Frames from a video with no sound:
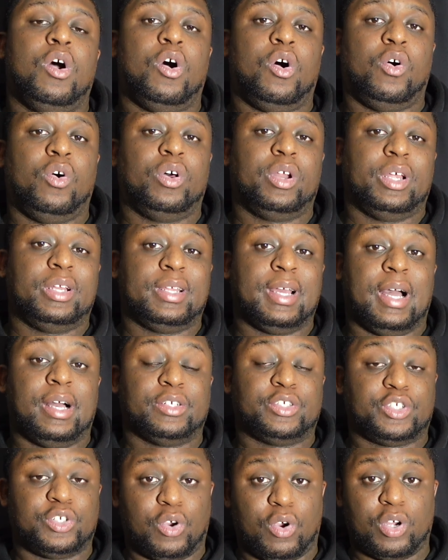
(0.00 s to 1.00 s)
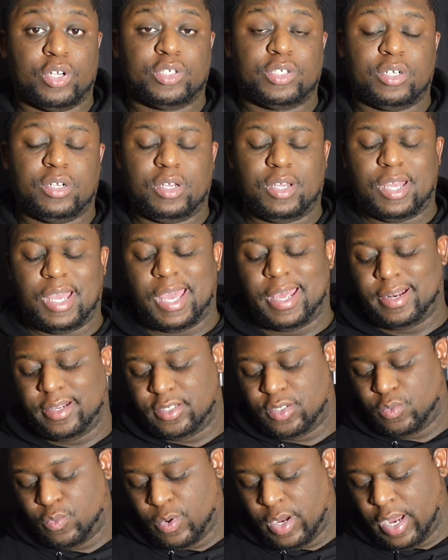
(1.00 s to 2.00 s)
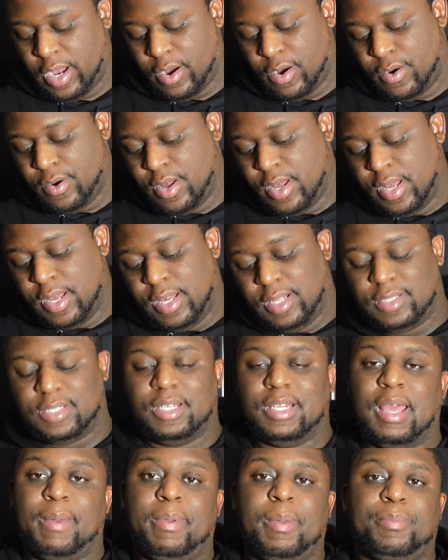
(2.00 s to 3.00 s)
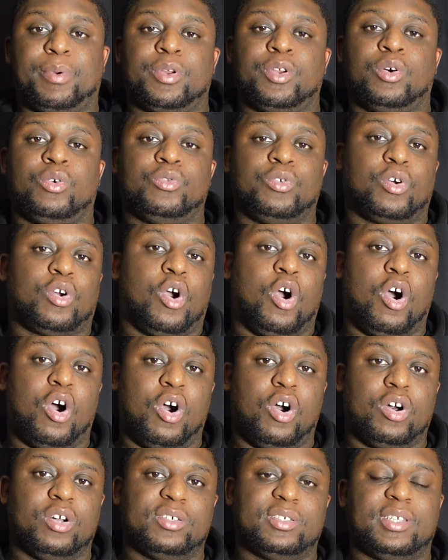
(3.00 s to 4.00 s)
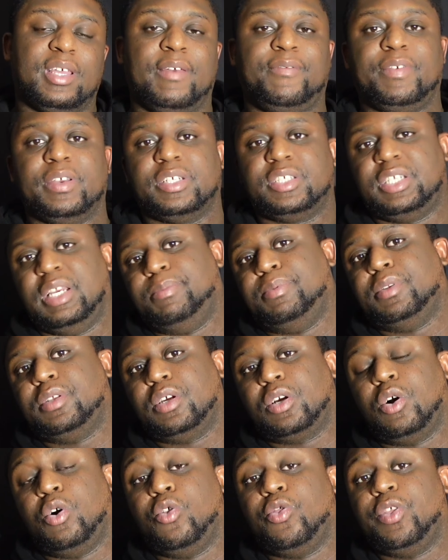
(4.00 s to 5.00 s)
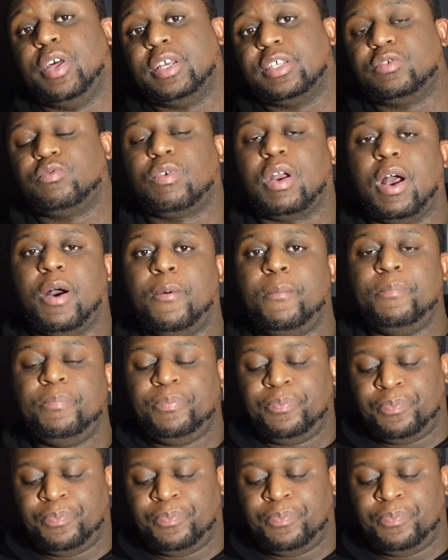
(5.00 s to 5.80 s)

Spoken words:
on a Dodge Charger, and as well to let people know the cost, if it's cheaper to go this route,